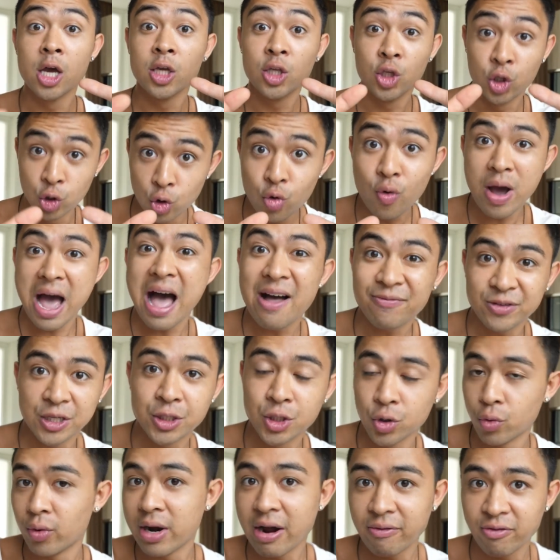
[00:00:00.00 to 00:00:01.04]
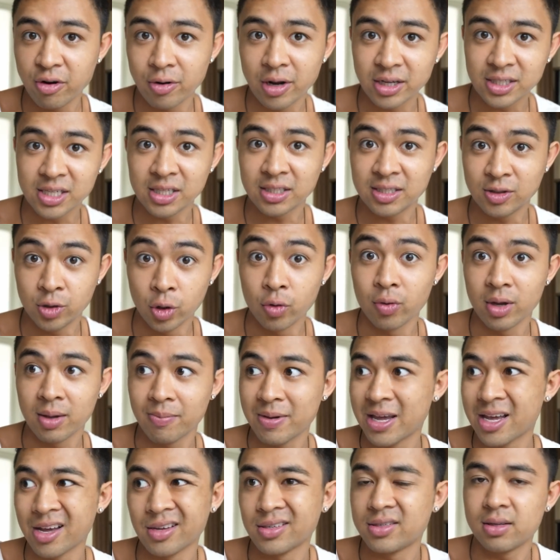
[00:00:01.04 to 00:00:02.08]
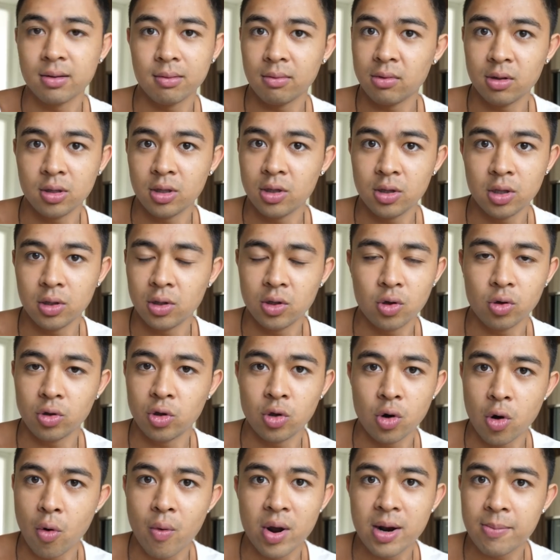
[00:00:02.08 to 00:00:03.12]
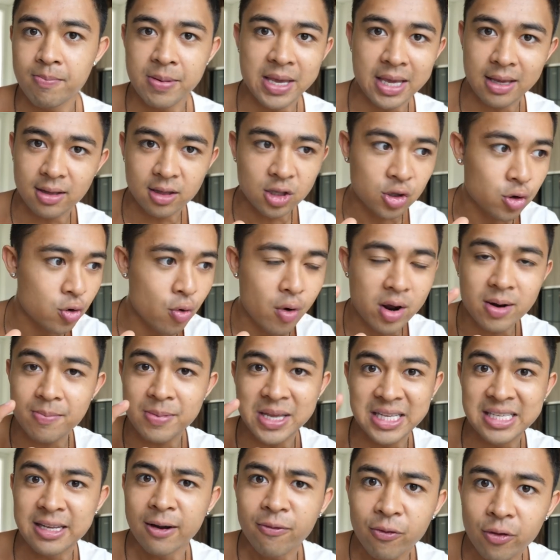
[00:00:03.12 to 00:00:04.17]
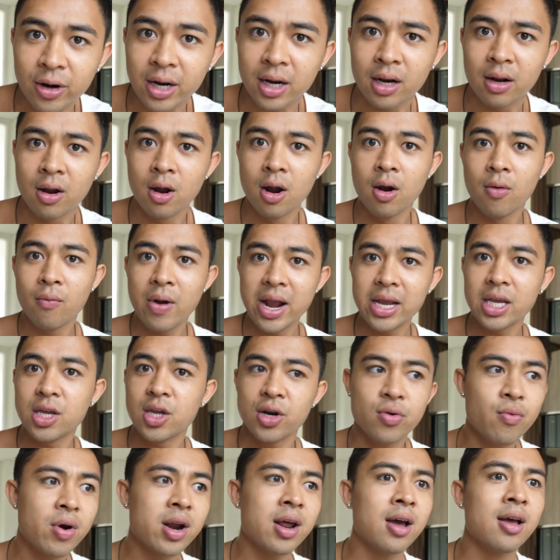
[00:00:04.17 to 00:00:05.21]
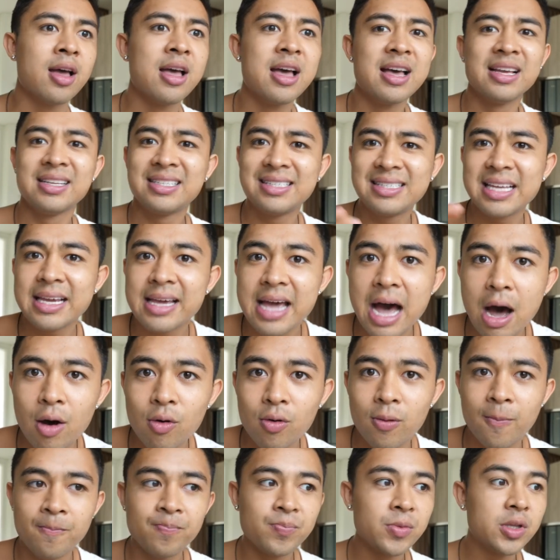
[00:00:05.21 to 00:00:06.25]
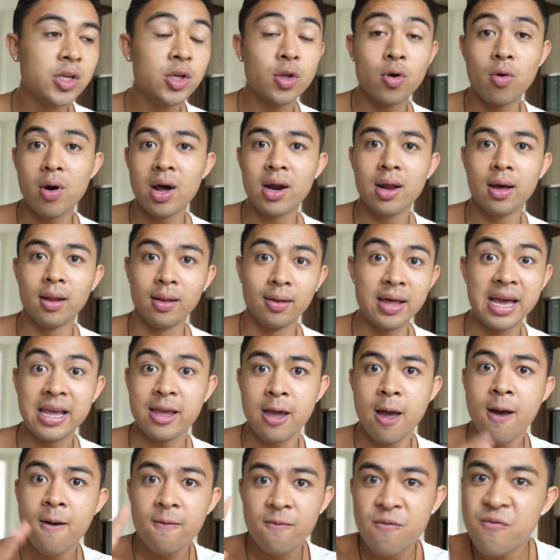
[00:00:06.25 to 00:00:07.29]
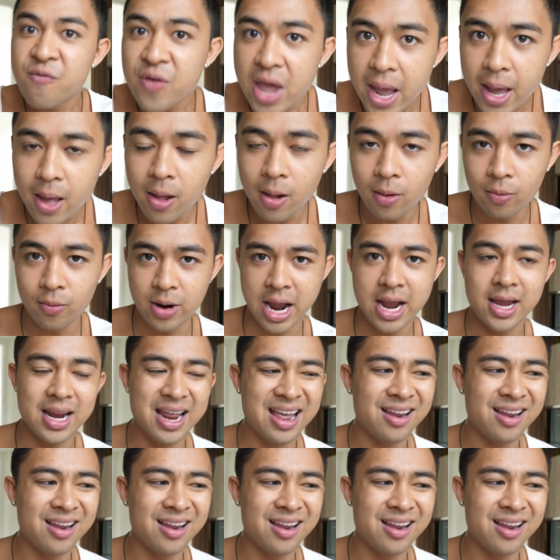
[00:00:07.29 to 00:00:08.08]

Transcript: you have to do what everyone else is doing because you, you don't want to be you don't want to be different, right? You don't want to stick out. You don't want to like fail, right?